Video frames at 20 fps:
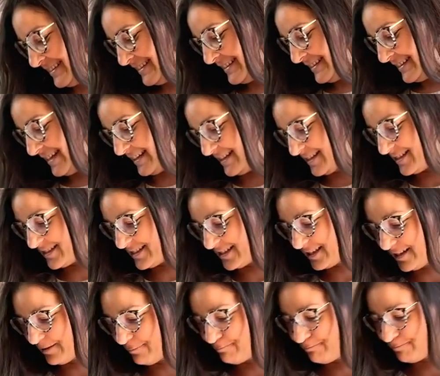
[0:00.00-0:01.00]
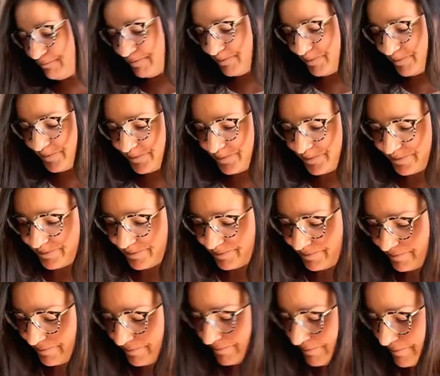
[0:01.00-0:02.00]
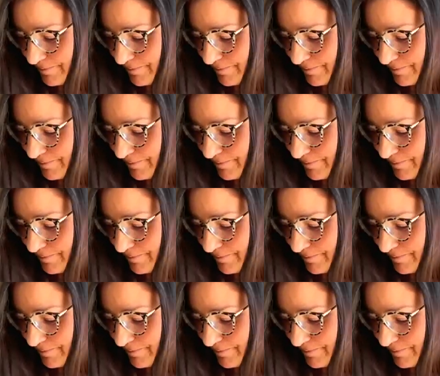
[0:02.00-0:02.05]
Yes. We'll explain to everyone that when